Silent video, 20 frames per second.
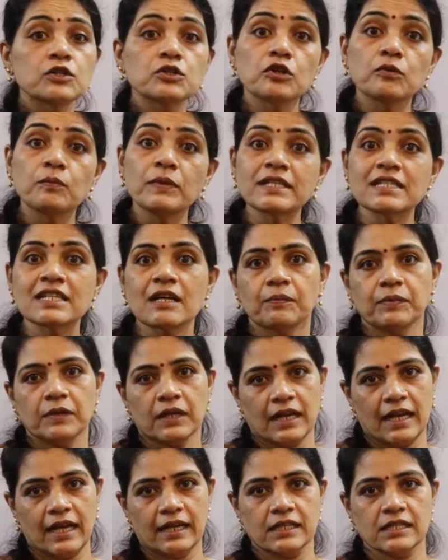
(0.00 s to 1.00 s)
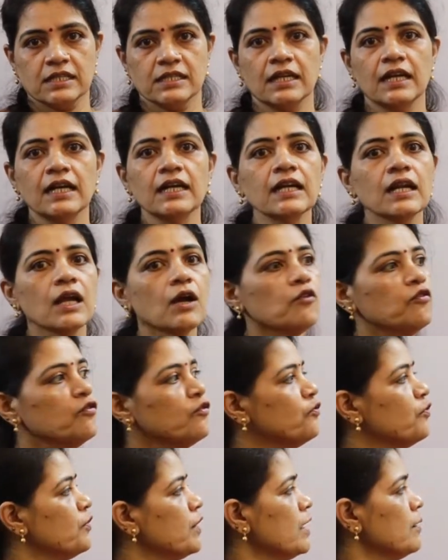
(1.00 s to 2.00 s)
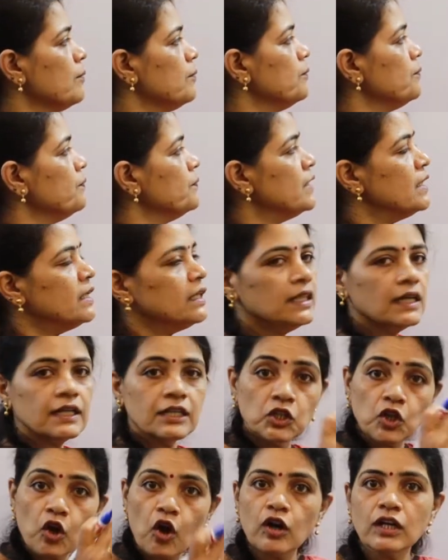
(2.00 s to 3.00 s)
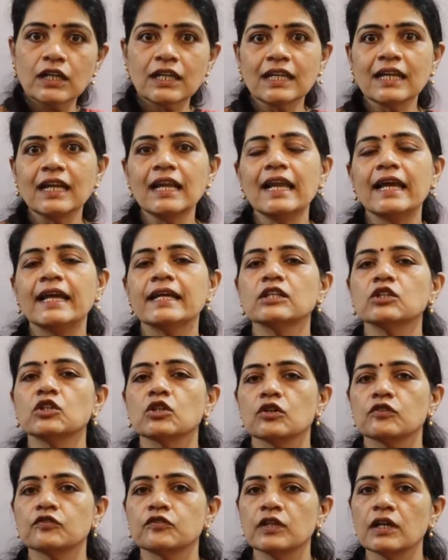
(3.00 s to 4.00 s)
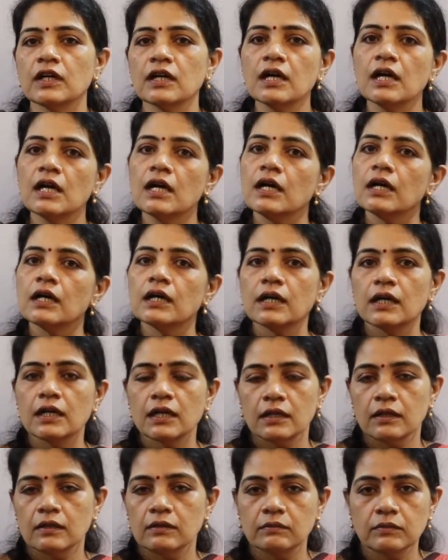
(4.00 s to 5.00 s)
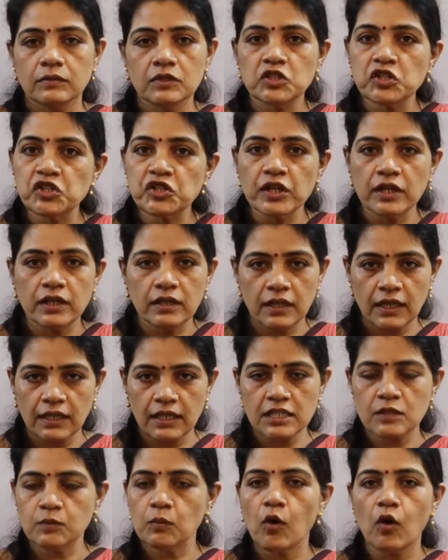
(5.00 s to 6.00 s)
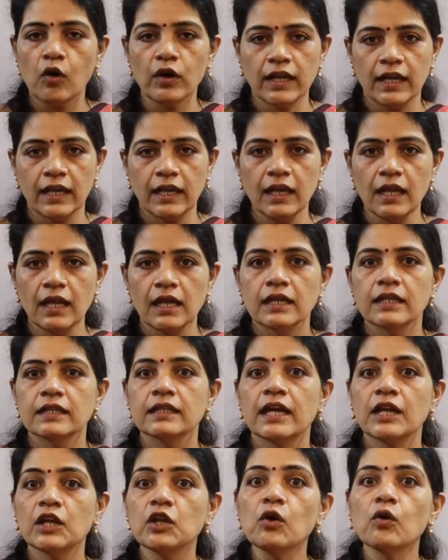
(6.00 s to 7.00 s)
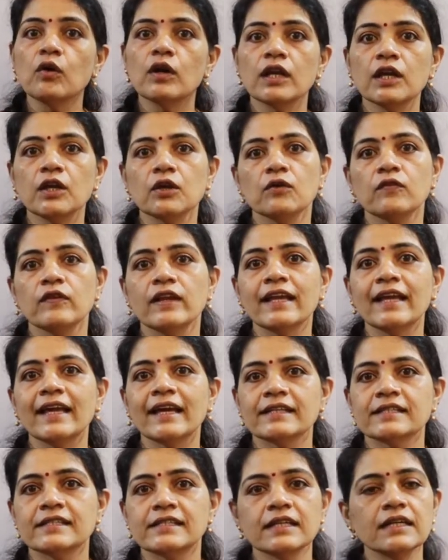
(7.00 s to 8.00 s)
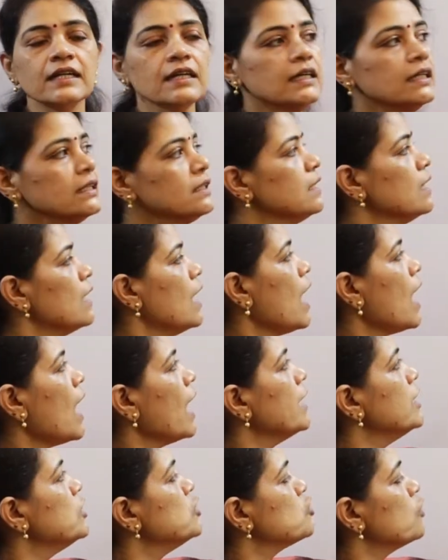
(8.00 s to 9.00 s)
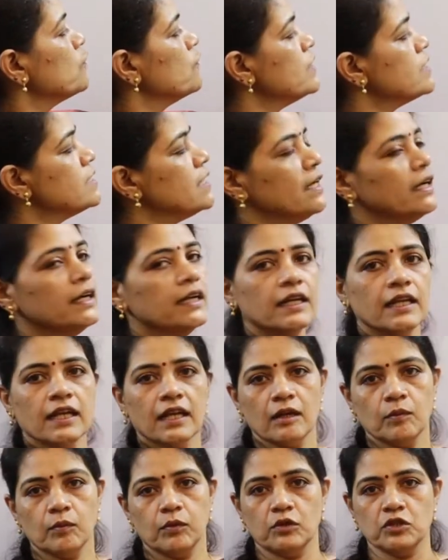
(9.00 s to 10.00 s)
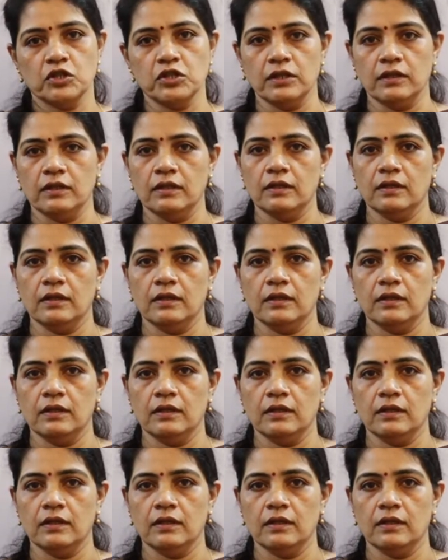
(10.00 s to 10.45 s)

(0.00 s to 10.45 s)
should be subtracted from the total length of the that is model, then only you will get the height of the cylindrical portion.